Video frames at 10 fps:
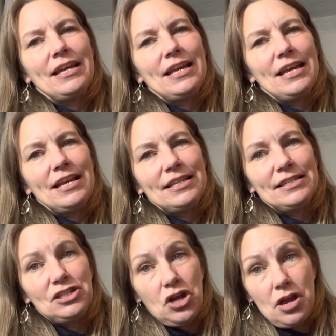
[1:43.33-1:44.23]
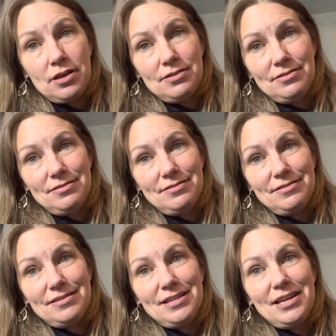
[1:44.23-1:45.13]
is done,
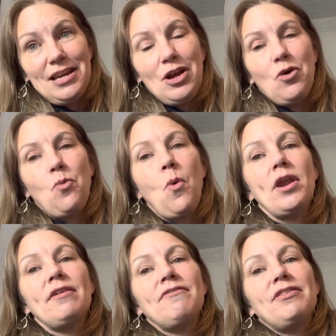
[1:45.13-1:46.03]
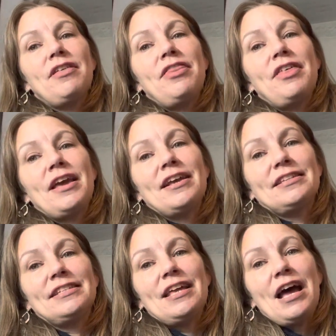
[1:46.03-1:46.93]
one of the
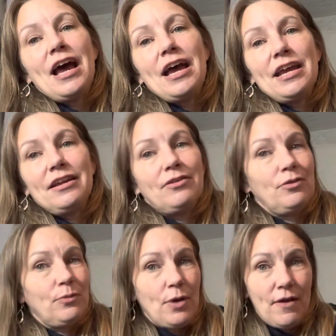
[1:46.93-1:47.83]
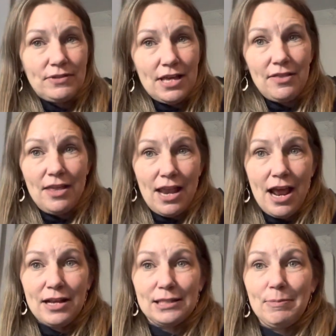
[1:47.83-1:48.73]
things that I have said that I
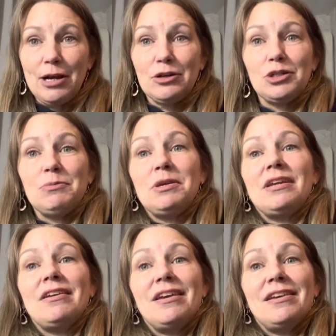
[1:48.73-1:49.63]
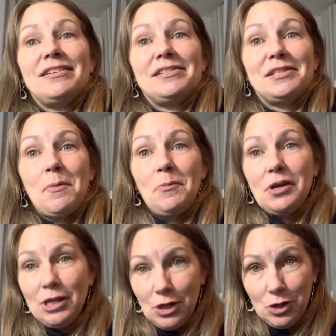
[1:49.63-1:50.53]
aspire to be is
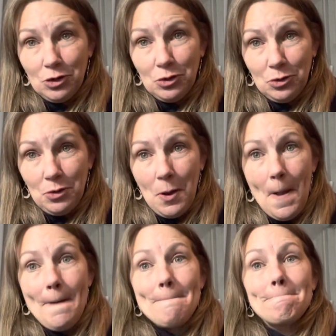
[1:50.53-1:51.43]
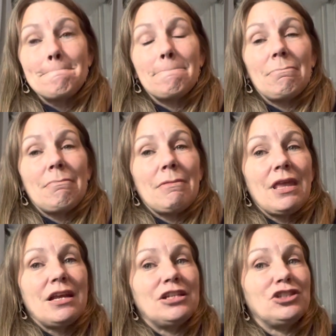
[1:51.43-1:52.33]
somebody who
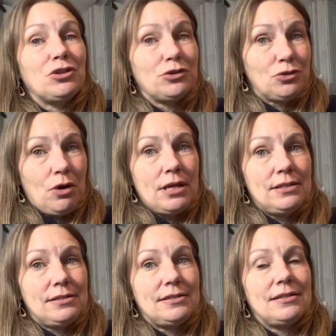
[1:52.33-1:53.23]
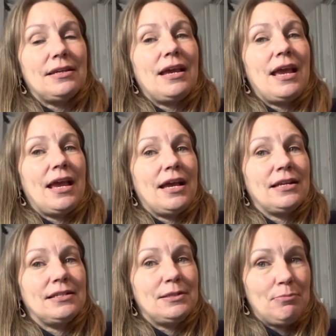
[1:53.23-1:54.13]
shows grace
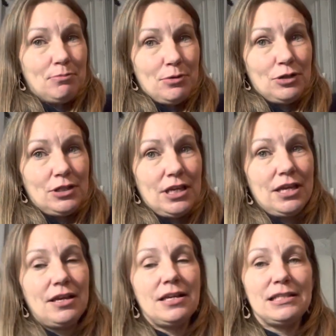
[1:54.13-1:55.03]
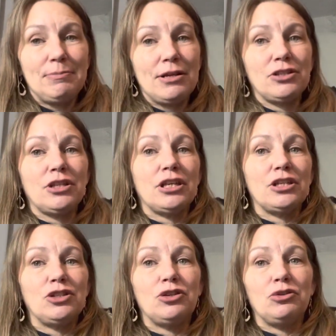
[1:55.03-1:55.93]
and mercy, especially
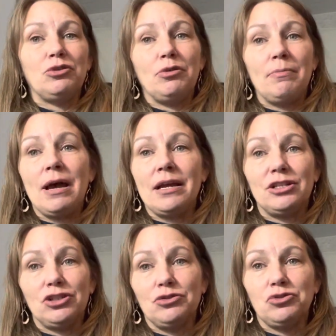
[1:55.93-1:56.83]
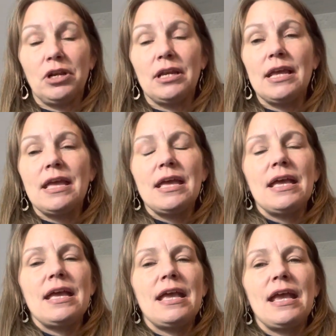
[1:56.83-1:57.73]
to my children,
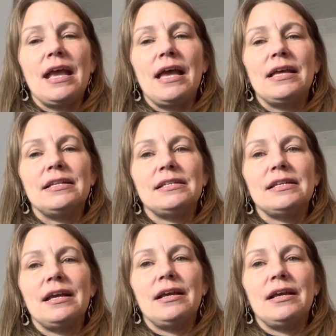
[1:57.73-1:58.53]
and